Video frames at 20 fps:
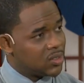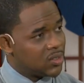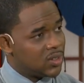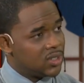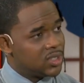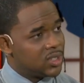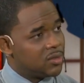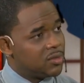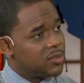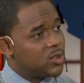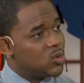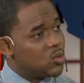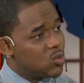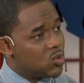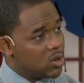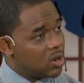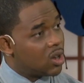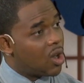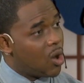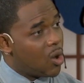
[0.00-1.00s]
as if you
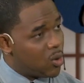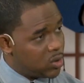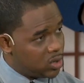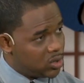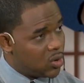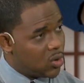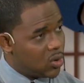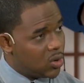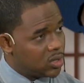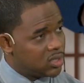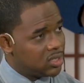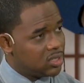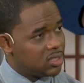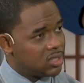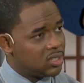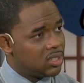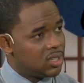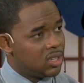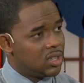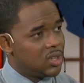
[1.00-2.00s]
work outdoors,